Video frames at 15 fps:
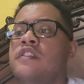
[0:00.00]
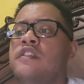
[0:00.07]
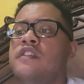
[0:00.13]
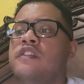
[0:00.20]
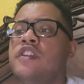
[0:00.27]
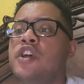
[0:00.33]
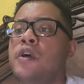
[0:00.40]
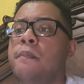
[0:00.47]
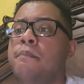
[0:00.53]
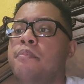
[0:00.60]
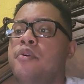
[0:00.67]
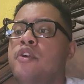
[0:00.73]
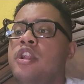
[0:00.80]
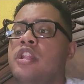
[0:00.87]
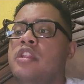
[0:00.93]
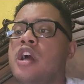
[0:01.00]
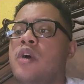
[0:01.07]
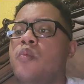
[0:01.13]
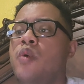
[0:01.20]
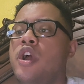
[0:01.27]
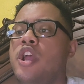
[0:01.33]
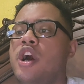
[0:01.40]
still pretty
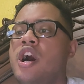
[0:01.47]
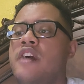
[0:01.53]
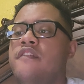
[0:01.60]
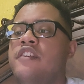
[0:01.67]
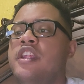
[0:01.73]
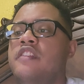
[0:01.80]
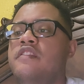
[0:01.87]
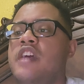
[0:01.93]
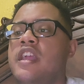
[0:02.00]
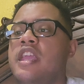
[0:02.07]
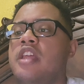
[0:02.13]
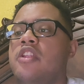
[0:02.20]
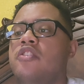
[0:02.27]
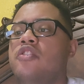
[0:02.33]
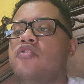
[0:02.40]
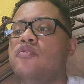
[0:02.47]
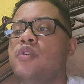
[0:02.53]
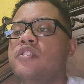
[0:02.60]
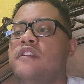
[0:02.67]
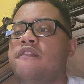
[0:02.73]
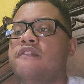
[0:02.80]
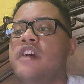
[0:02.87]
long way off, and a decade or two
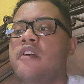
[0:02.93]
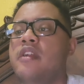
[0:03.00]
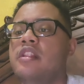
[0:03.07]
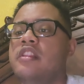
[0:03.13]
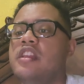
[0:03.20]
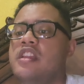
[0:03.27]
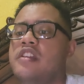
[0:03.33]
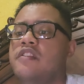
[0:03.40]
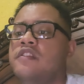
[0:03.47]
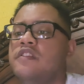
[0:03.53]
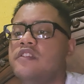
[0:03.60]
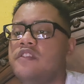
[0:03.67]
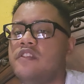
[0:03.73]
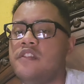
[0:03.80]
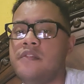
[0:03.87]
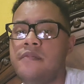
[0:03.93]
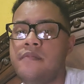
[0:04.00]
at the very least.